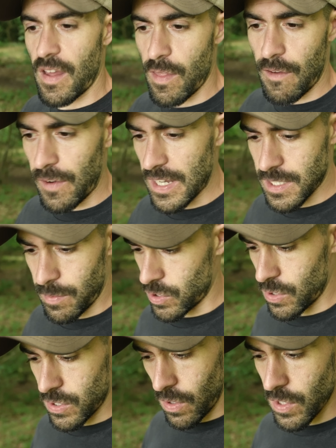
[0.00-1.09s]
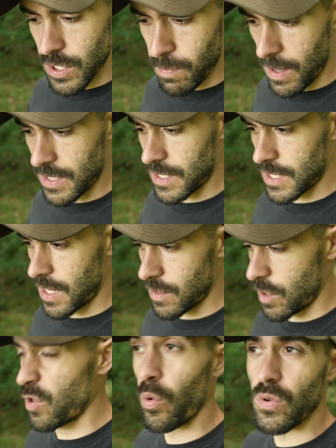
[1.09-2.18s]
they're flexible, so it's not the spikes,
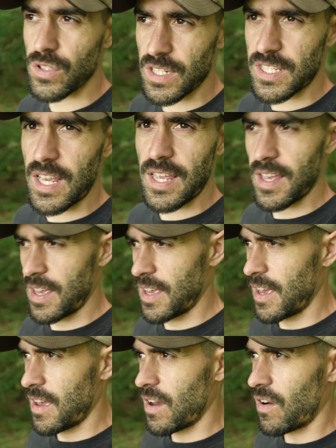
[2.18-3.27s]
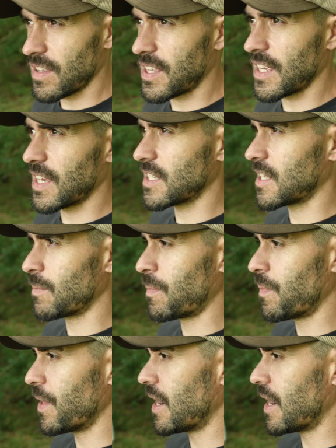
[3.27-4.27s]
the thorns I say. I think it's I think it might be